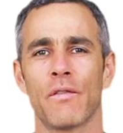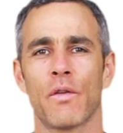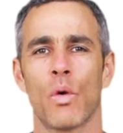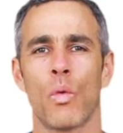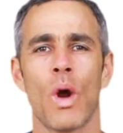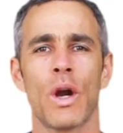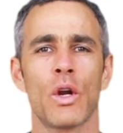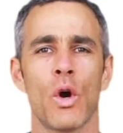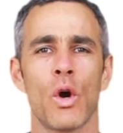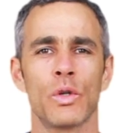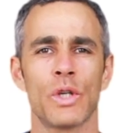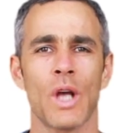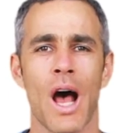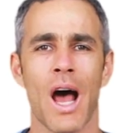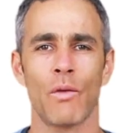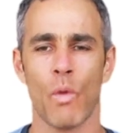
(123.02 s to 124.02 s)
for what
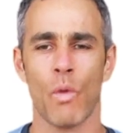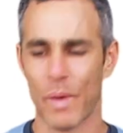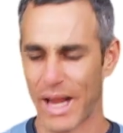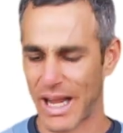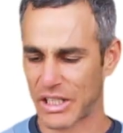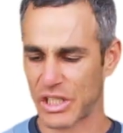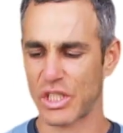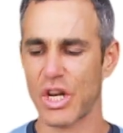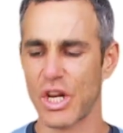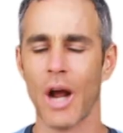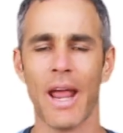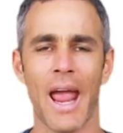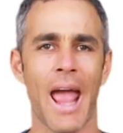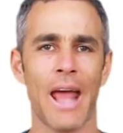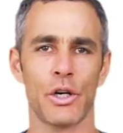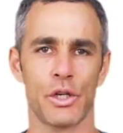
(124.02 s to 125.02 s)
goes on when we get
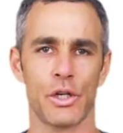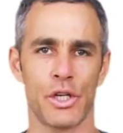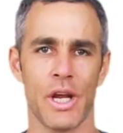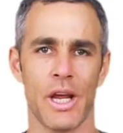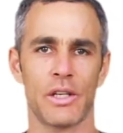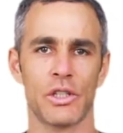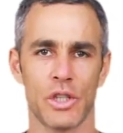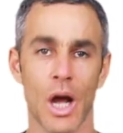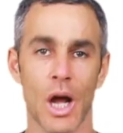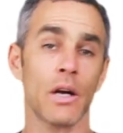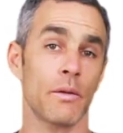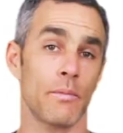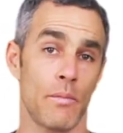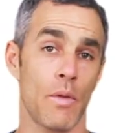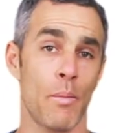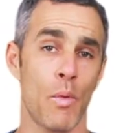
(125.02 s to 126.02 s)
stuck energy,
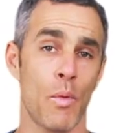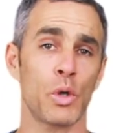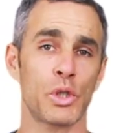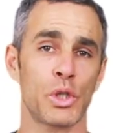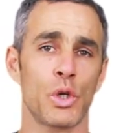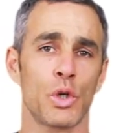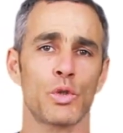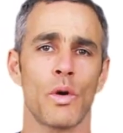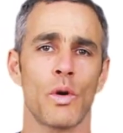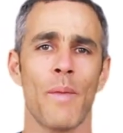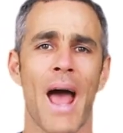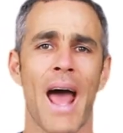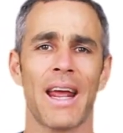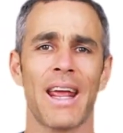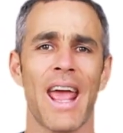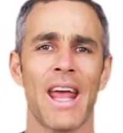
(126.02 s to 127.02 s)
stuck emotional
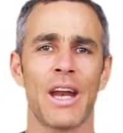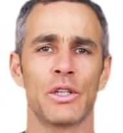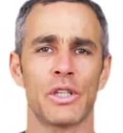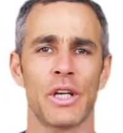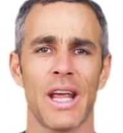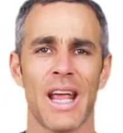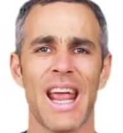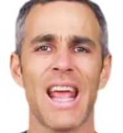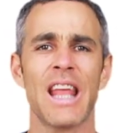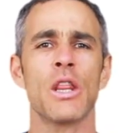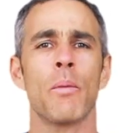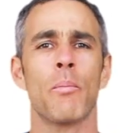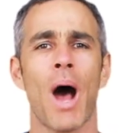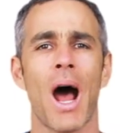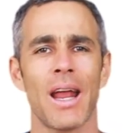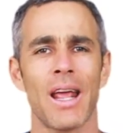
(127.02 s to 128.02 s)
traumatic energy in
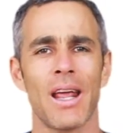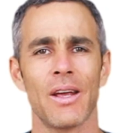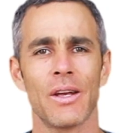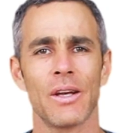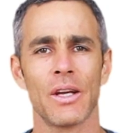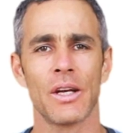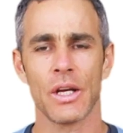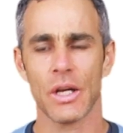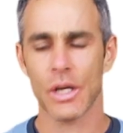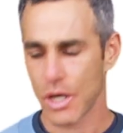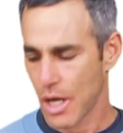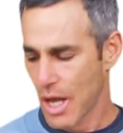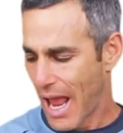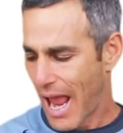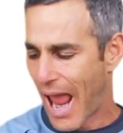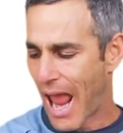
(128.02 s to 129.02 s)
the body.
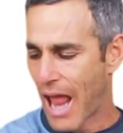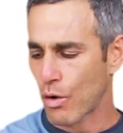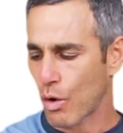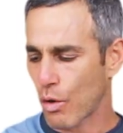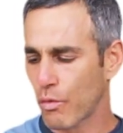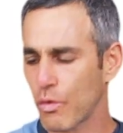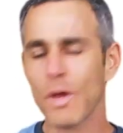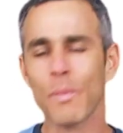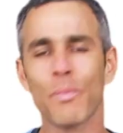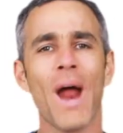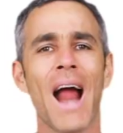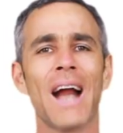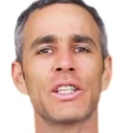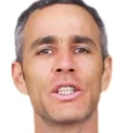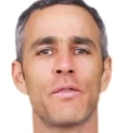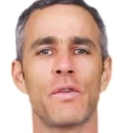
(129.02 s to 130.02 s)
And through the
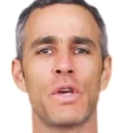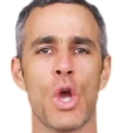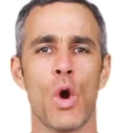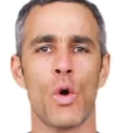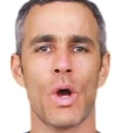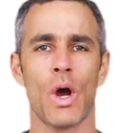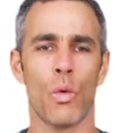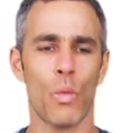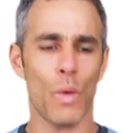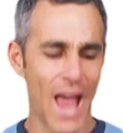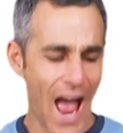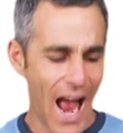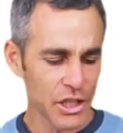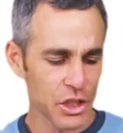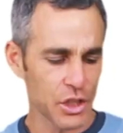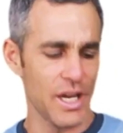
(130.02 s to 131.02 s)
practice of yoga, we
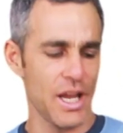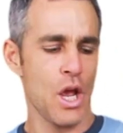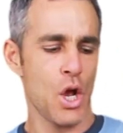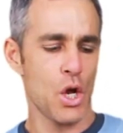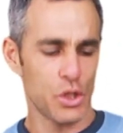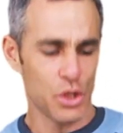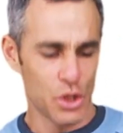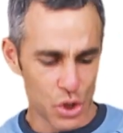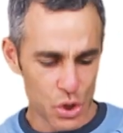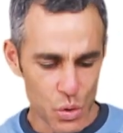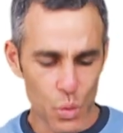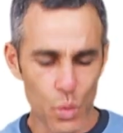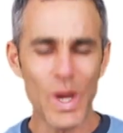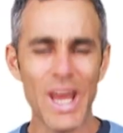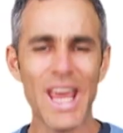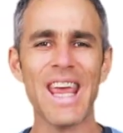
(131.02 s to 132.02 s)
actually
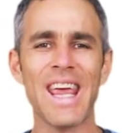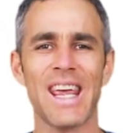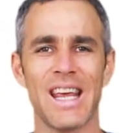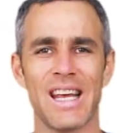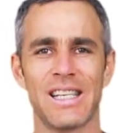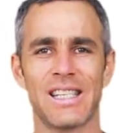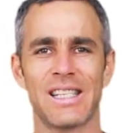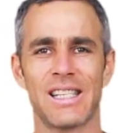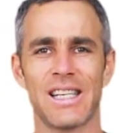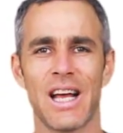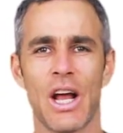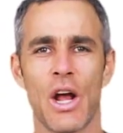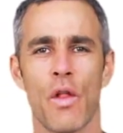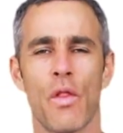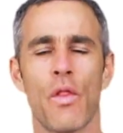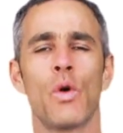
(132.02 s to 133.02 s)
squeeze
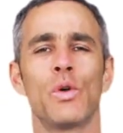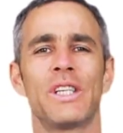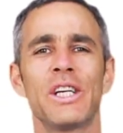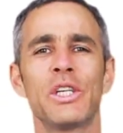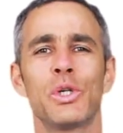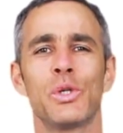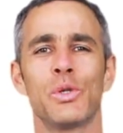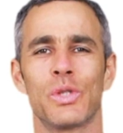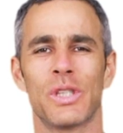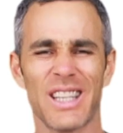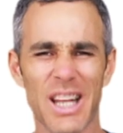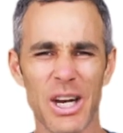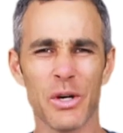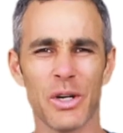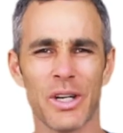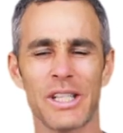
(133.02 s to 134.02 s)
those issues,
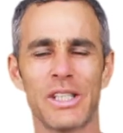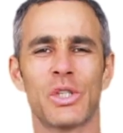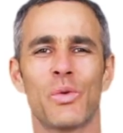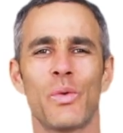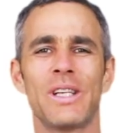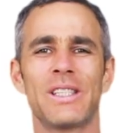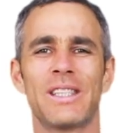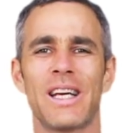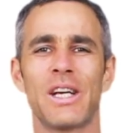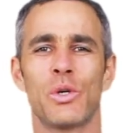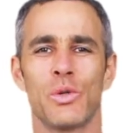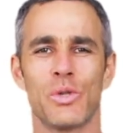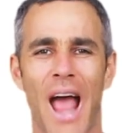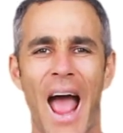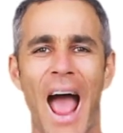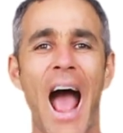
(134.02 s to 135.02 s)
literally squeeze the
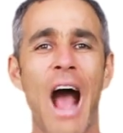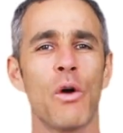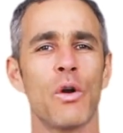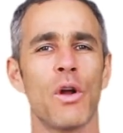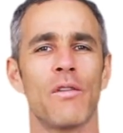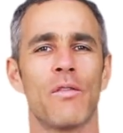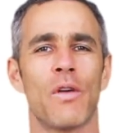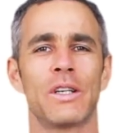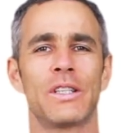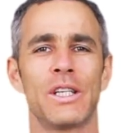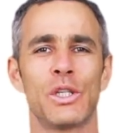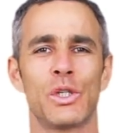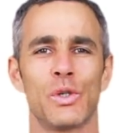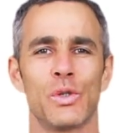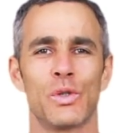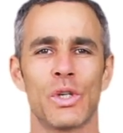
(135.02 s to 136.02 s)
issues out of our
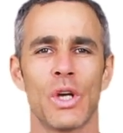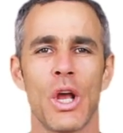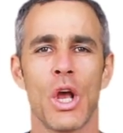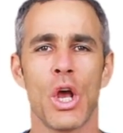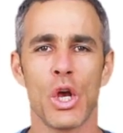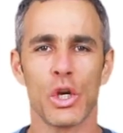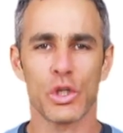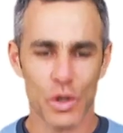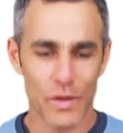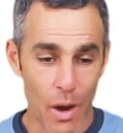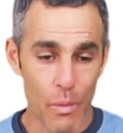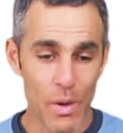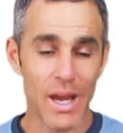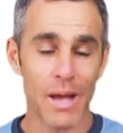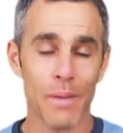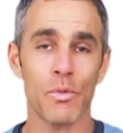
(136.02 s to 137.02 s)
tissues so
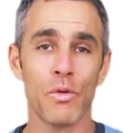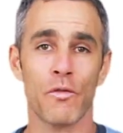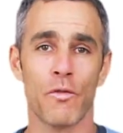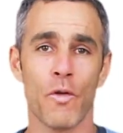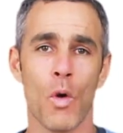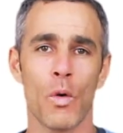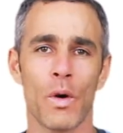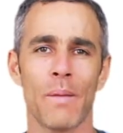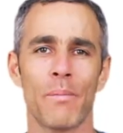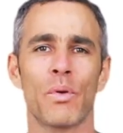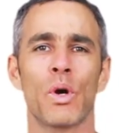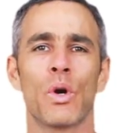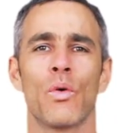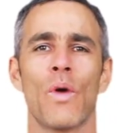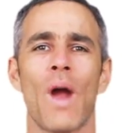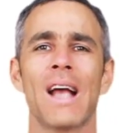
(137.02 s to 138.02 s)
that we can move forward and
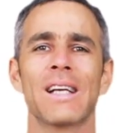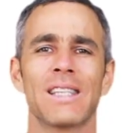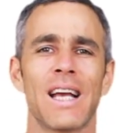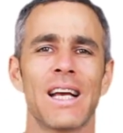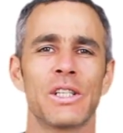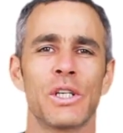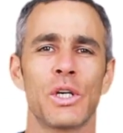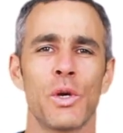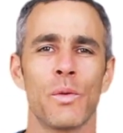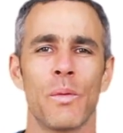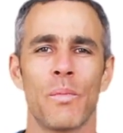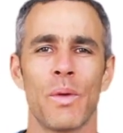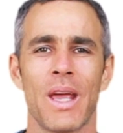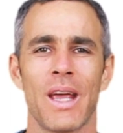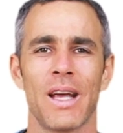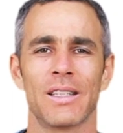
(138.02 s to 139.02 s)
progress as
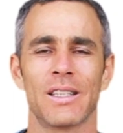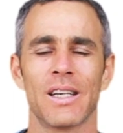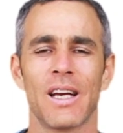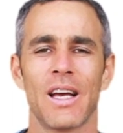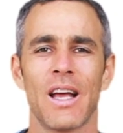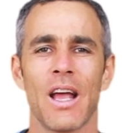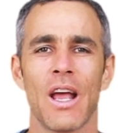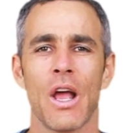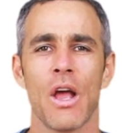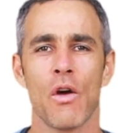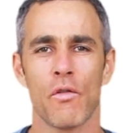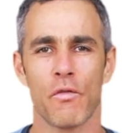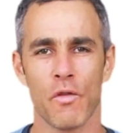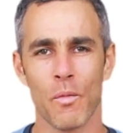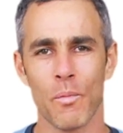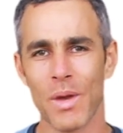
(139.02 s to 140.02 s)
human beings.
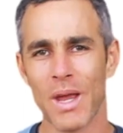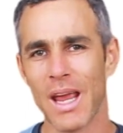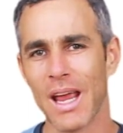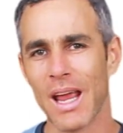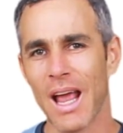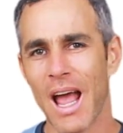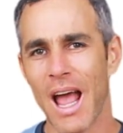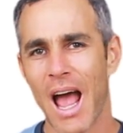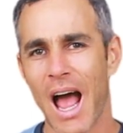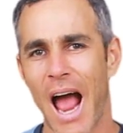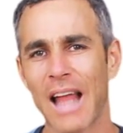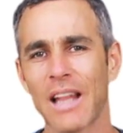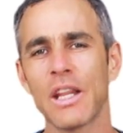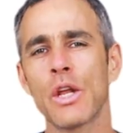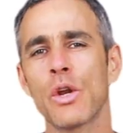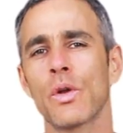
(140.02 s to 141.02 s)
For me,
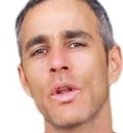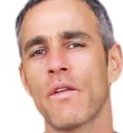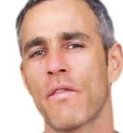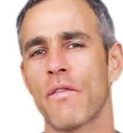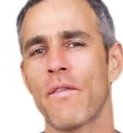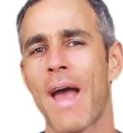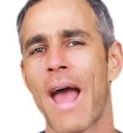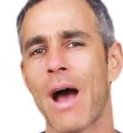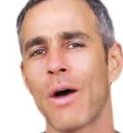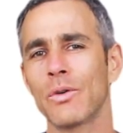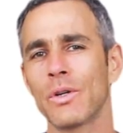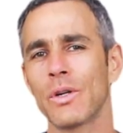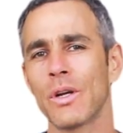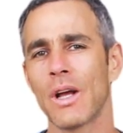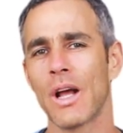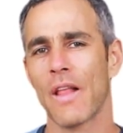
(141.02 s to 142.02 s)
I literally
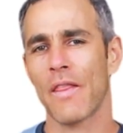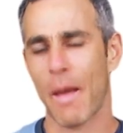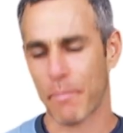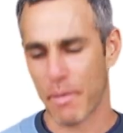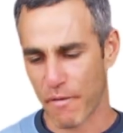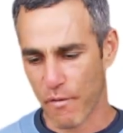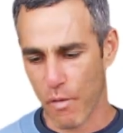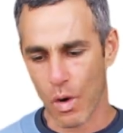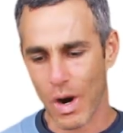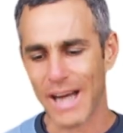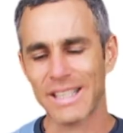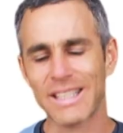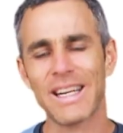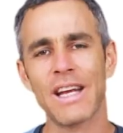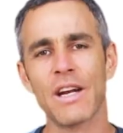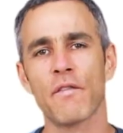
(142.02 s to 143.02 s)
found that before I
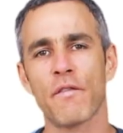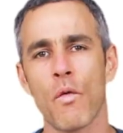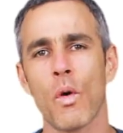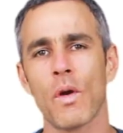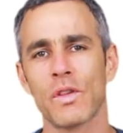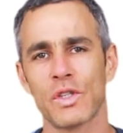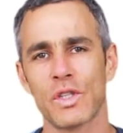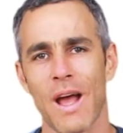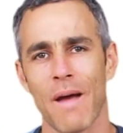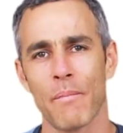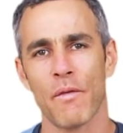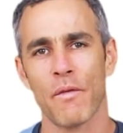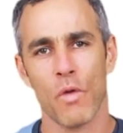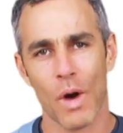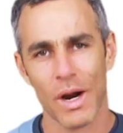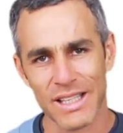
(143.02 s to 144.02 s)
did a fourth step,
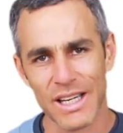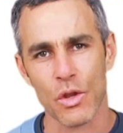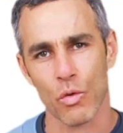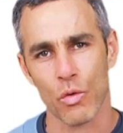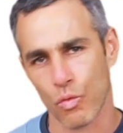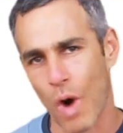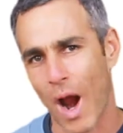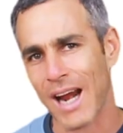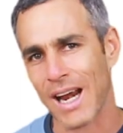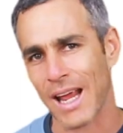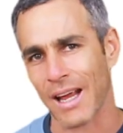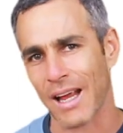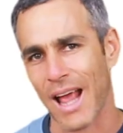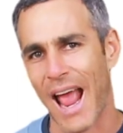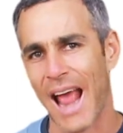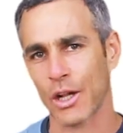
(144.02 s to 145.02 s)
before I did the
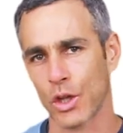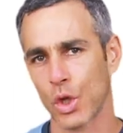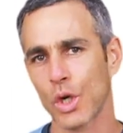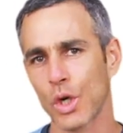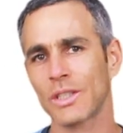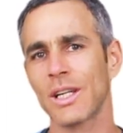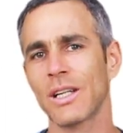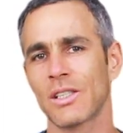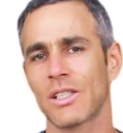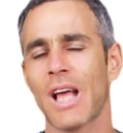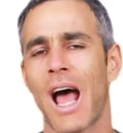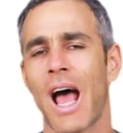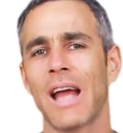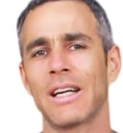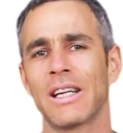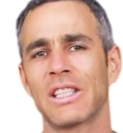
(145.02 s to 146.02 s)
writing and looked
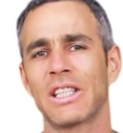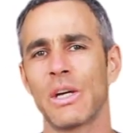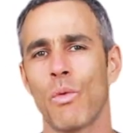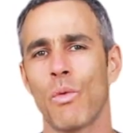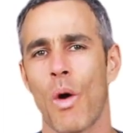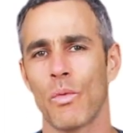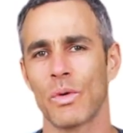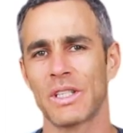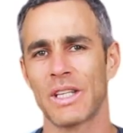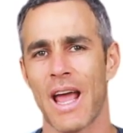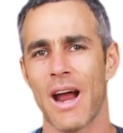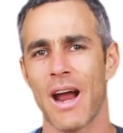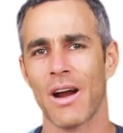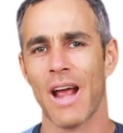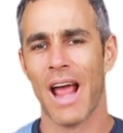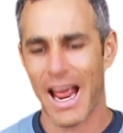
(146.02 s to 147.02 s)
inside to see what was
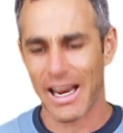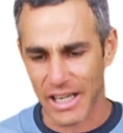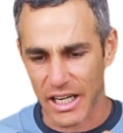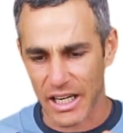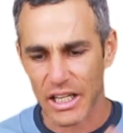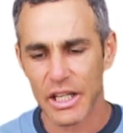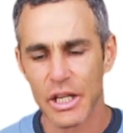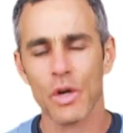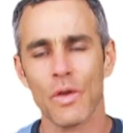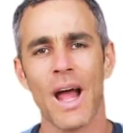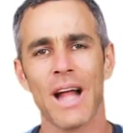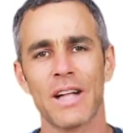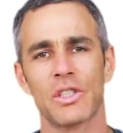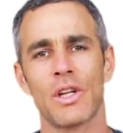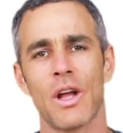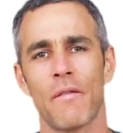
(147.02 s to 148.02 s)
there and to clear
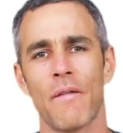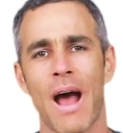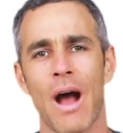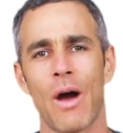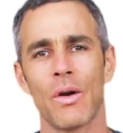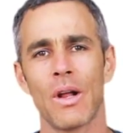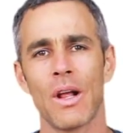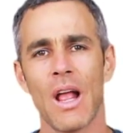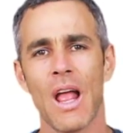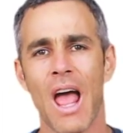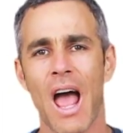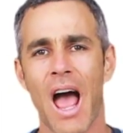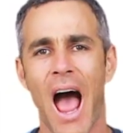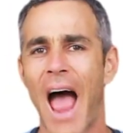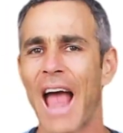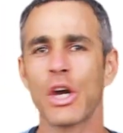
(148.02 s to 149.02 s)
that stuff out,
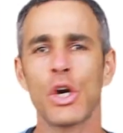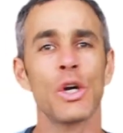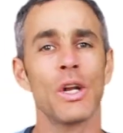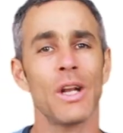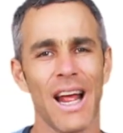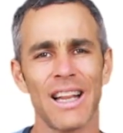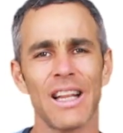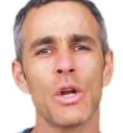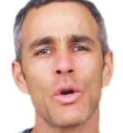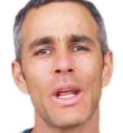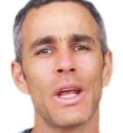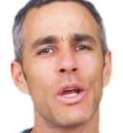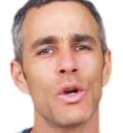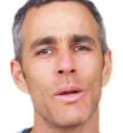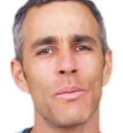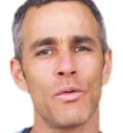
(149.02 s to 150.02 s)
I
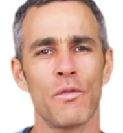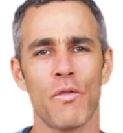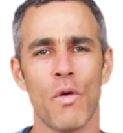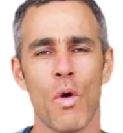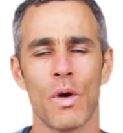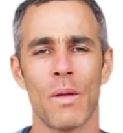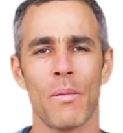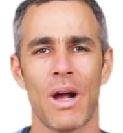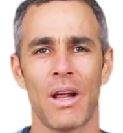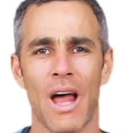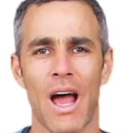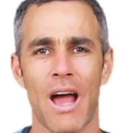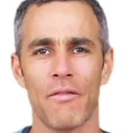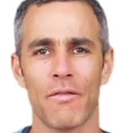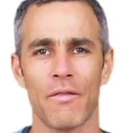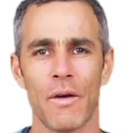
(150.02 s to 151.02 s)
literally couldn't move forward in my
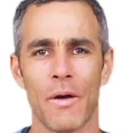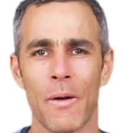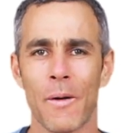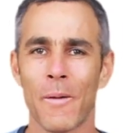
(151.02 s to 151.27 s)
life.